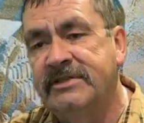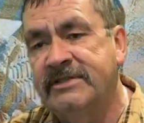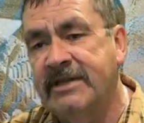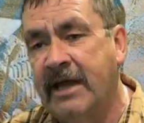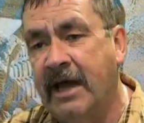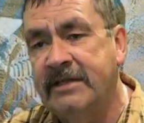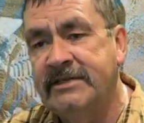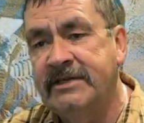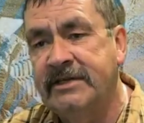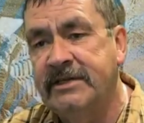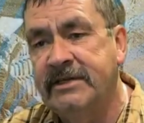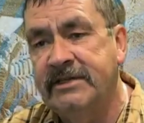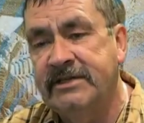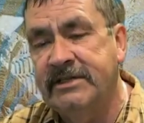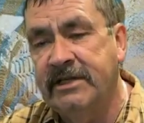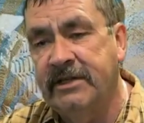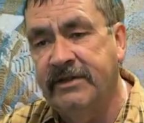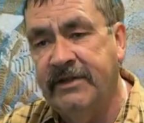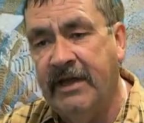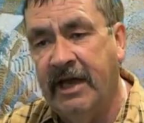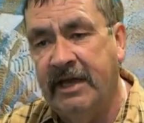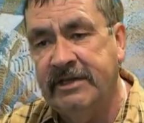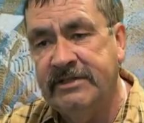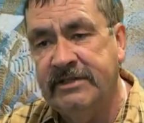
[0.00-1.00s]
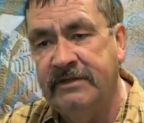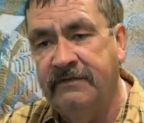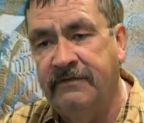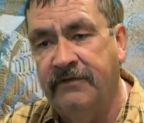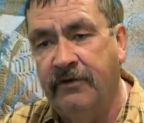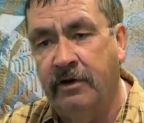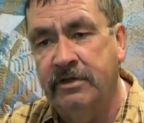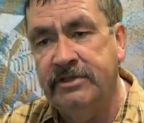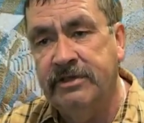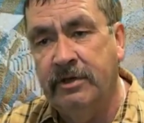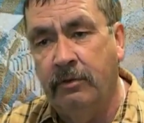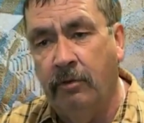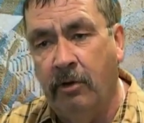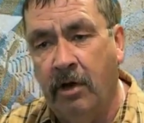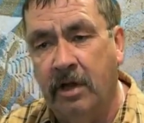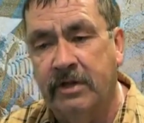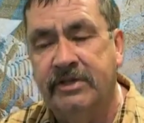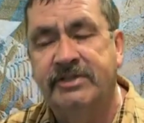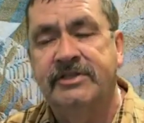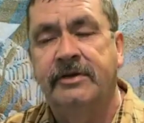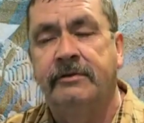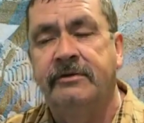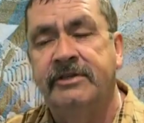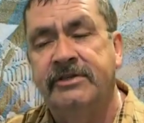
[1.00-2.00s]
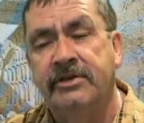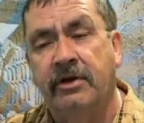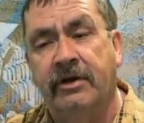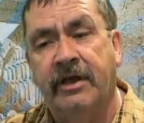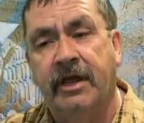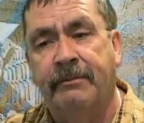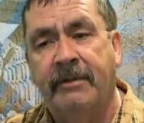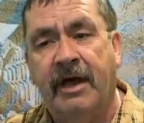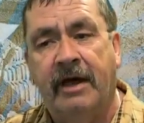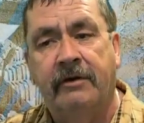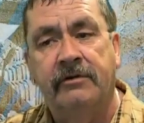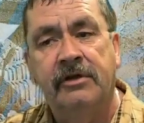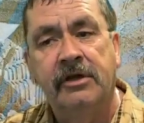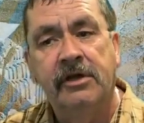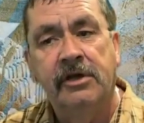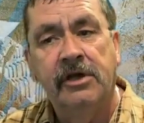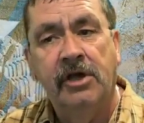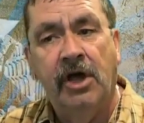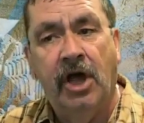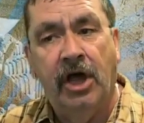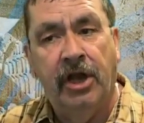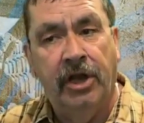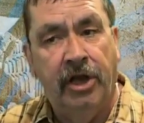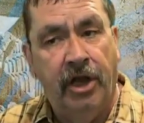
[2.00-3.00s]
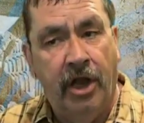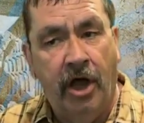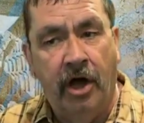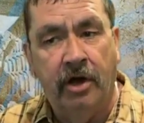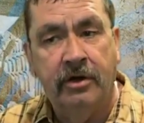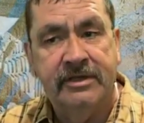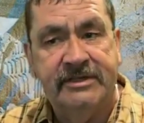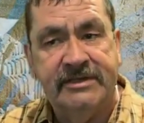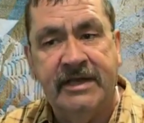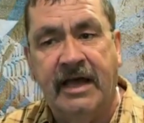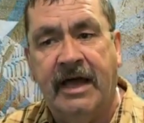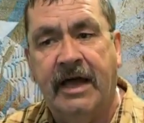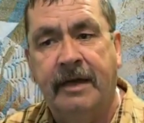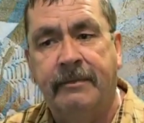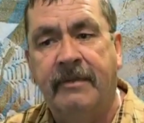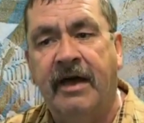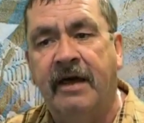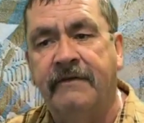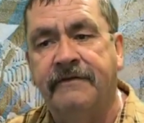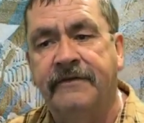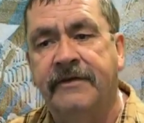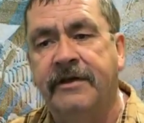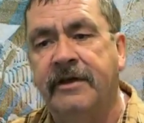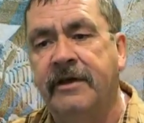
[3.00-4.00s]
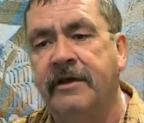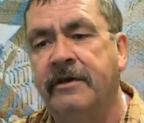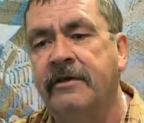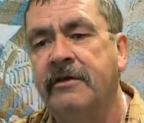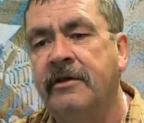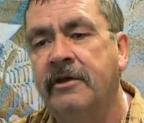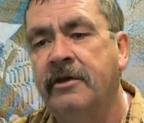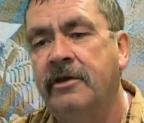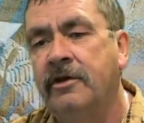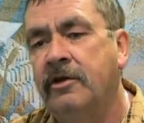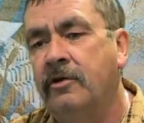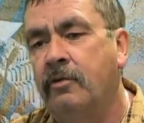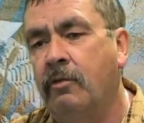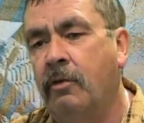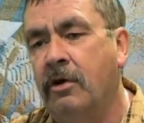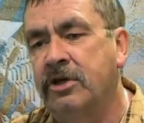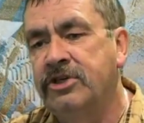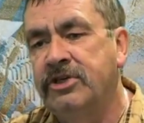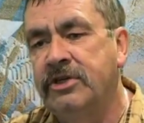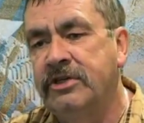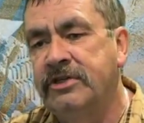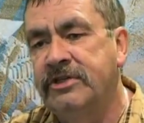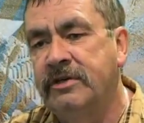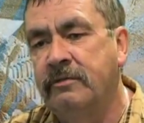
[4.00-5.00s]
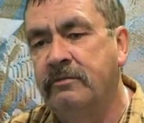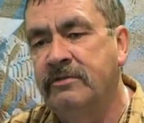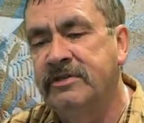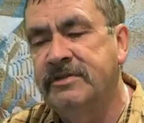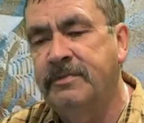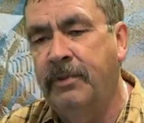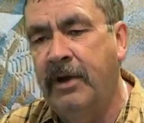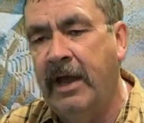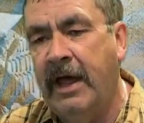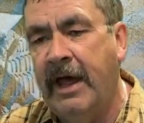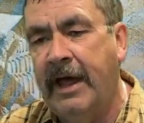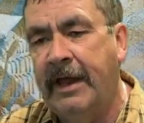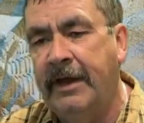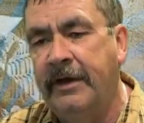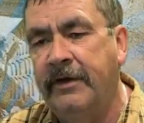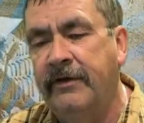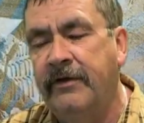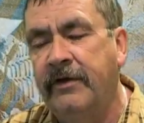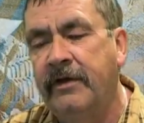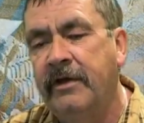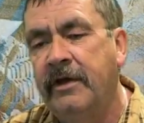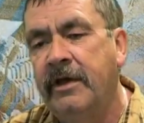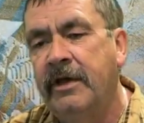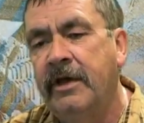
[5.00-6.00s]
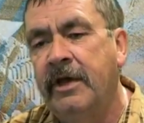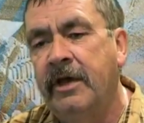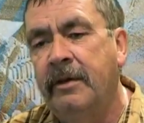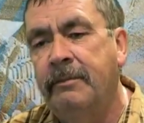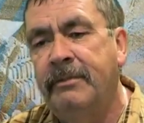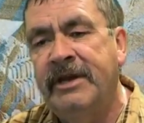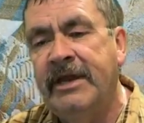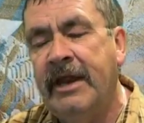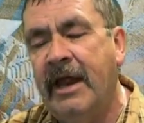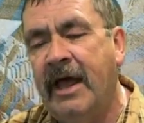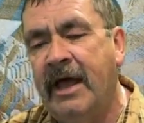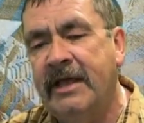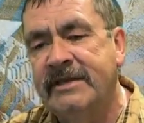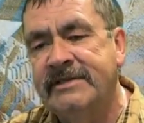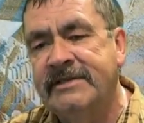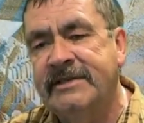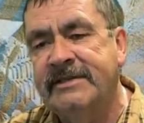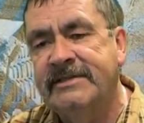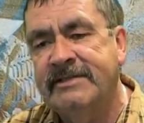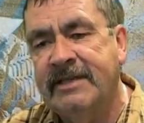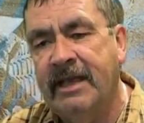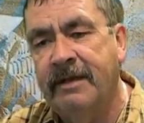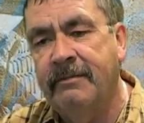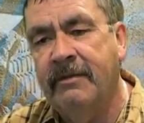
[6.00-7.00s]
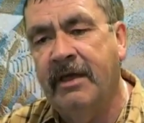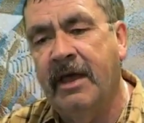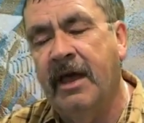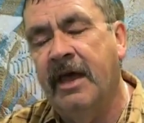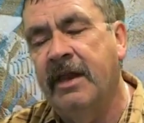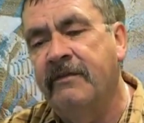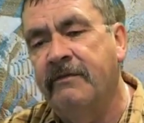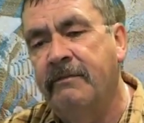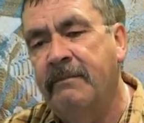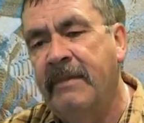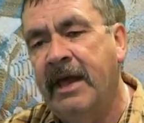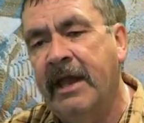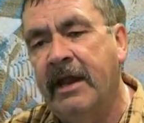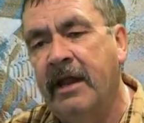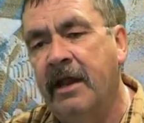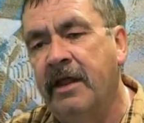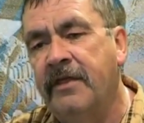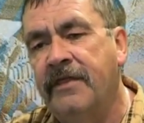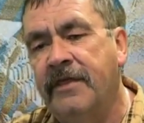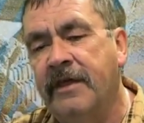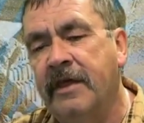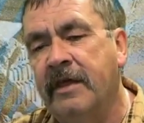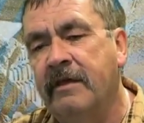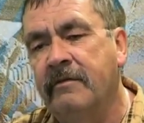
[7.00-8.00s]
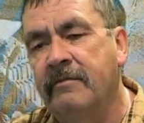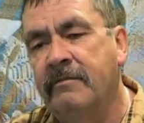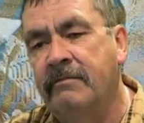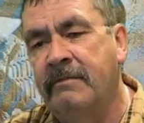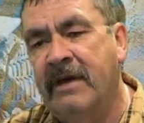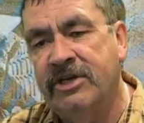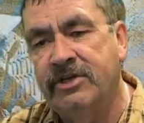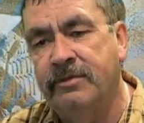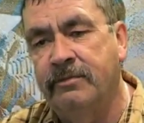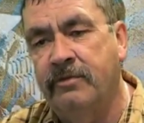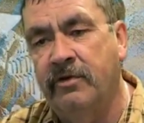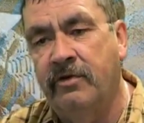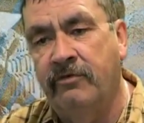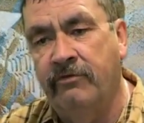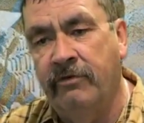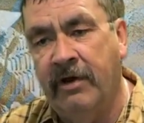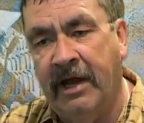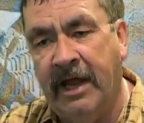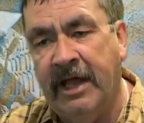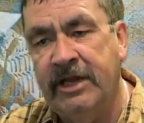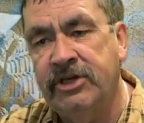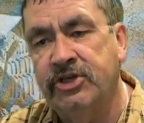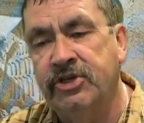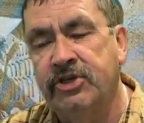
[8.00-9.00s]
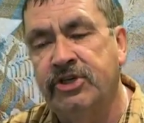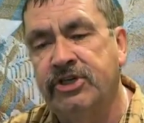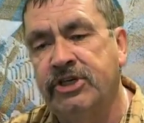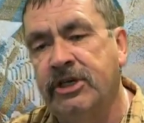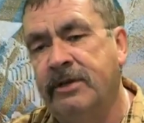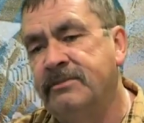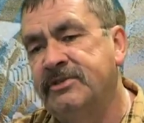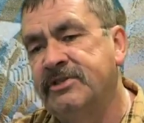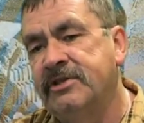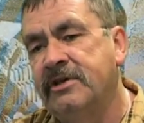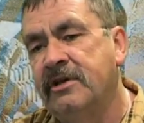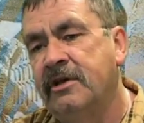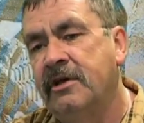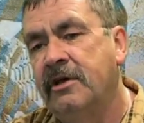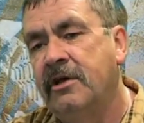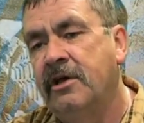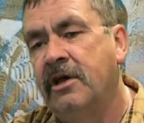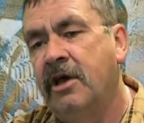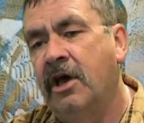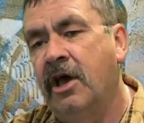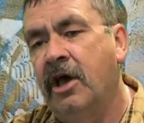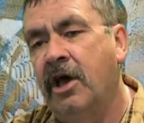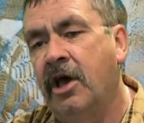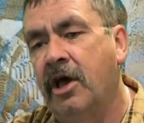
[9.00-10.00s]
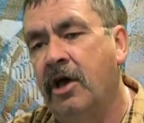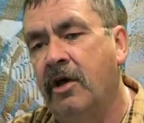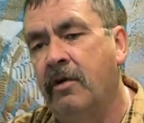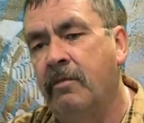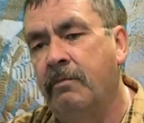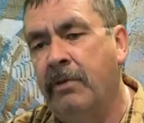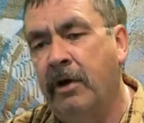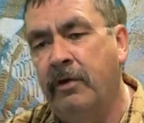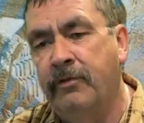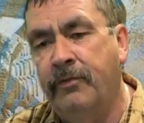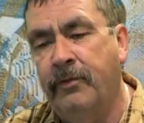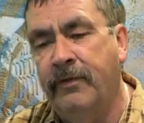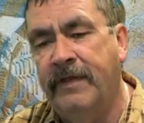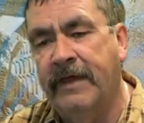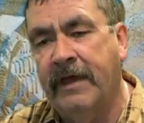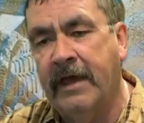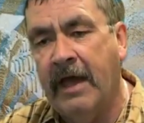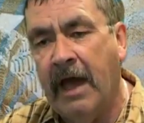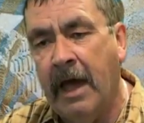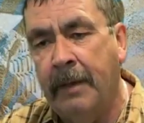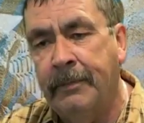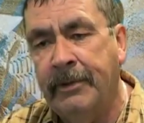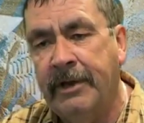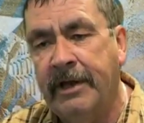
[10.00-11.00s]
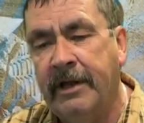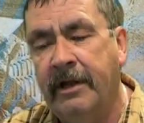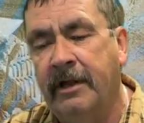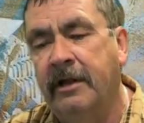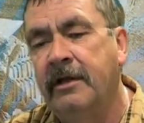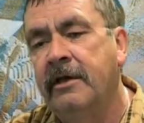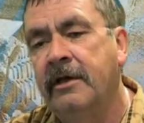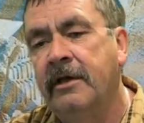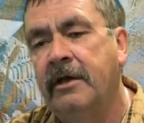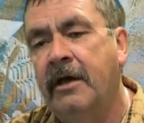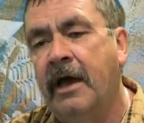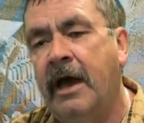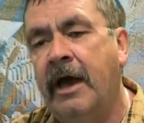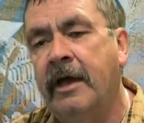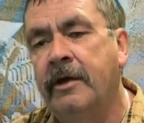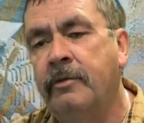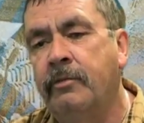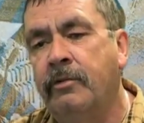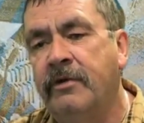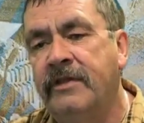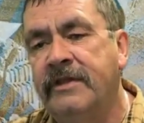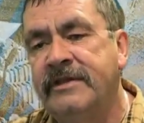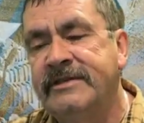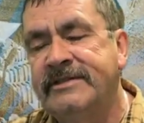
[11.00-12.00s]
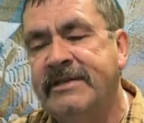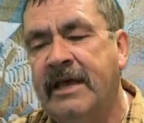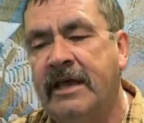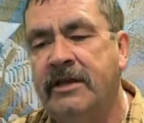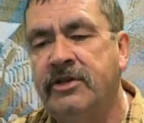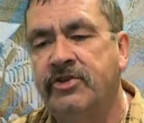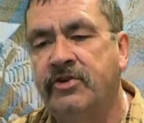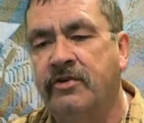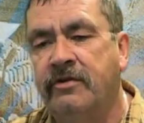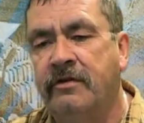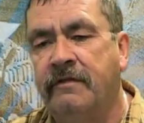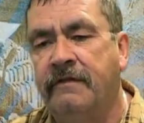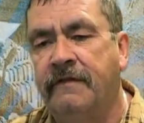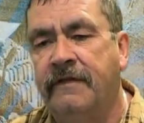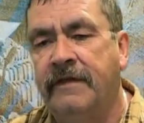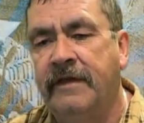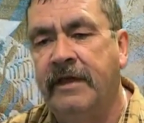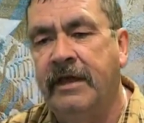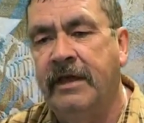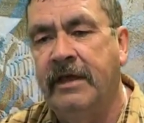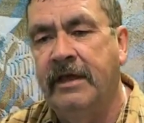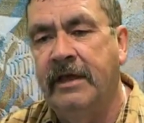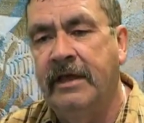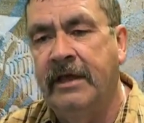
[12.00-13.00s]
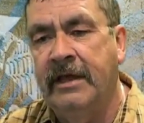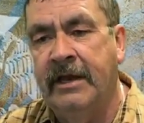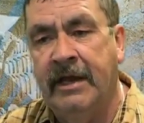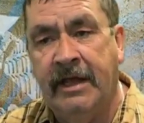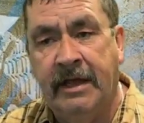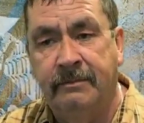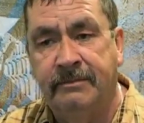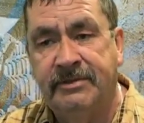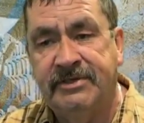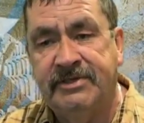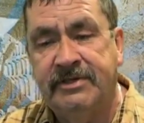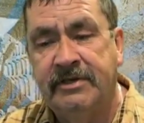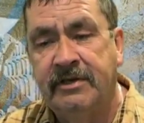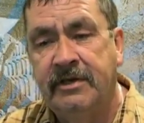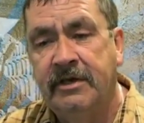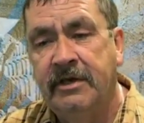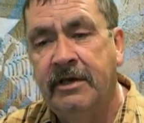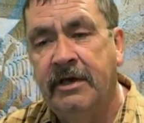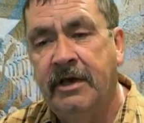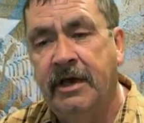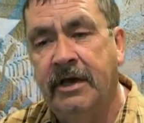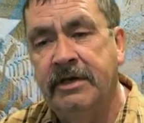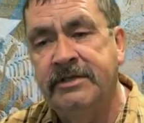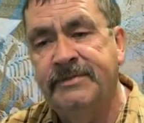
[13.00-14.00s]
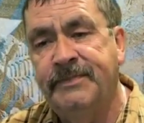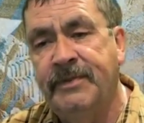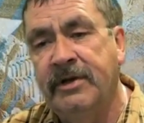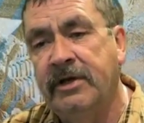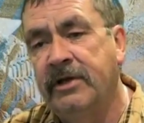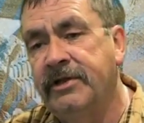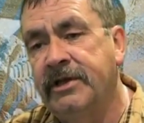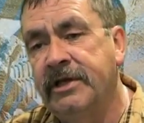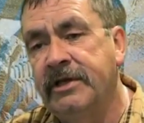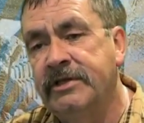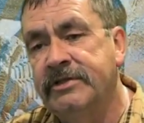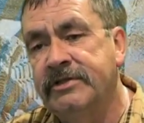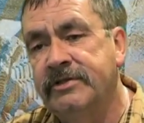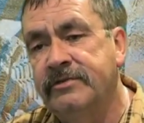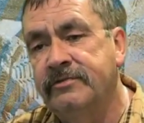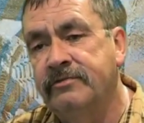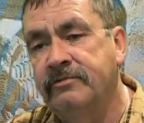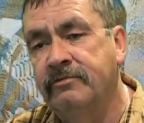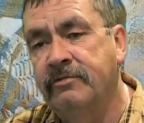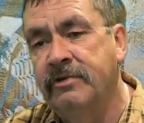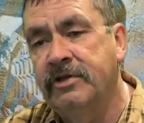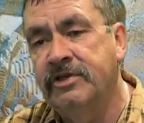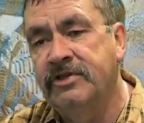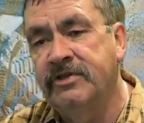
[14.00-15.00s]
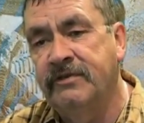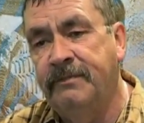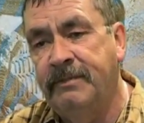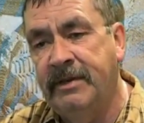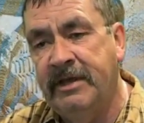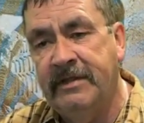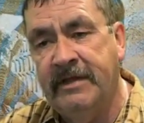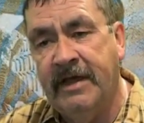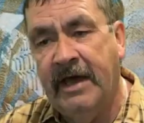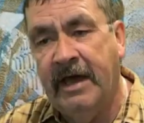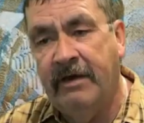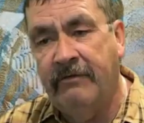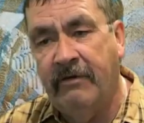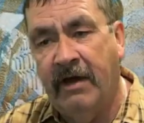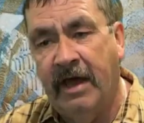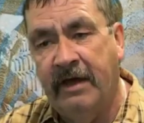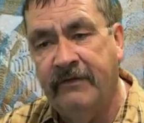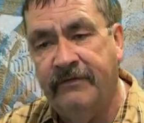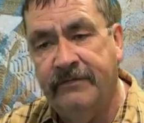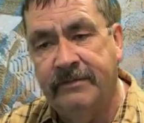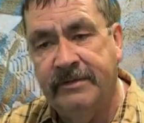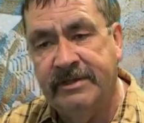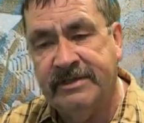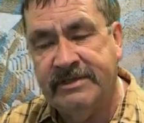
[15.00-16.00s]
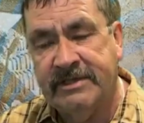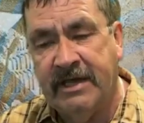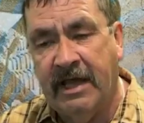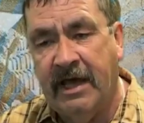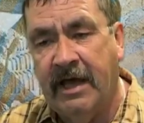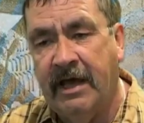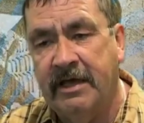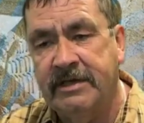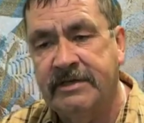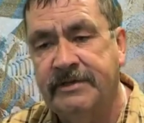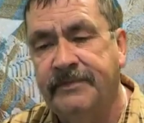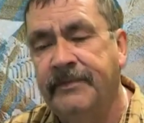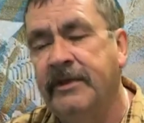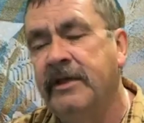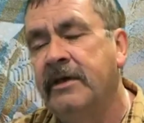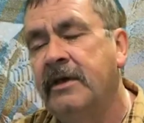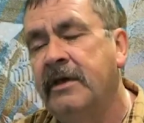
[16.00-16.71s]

started until 1941, so we're talking about a long time after Washington was planned. But it has the same kind of megalithic measurement relationships, both with the Capitol and with the centre of the ellipse, as buildings which have been there right from the start.